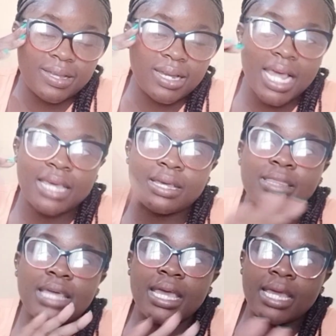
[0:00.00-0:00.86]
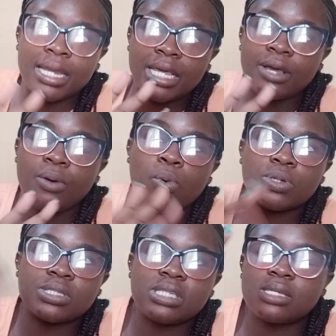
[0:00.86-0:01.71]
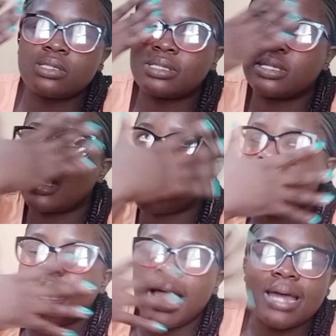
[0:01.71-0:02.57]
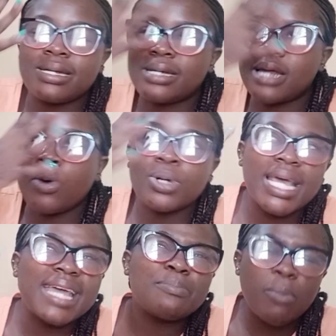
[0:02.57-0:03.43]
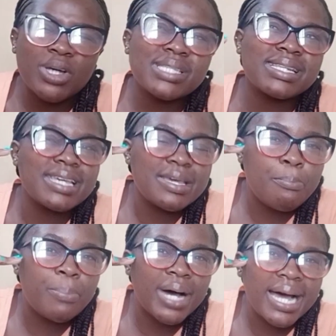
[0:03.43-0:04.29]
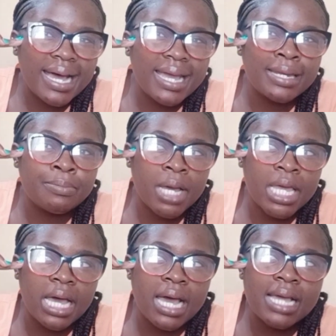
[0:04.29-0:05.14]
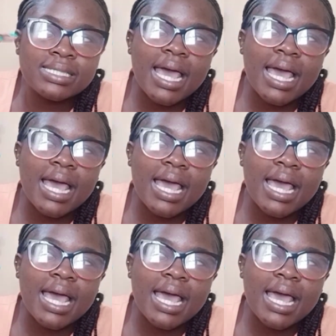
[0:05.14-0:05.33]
Like the headache was just around and mostly behind my eyes.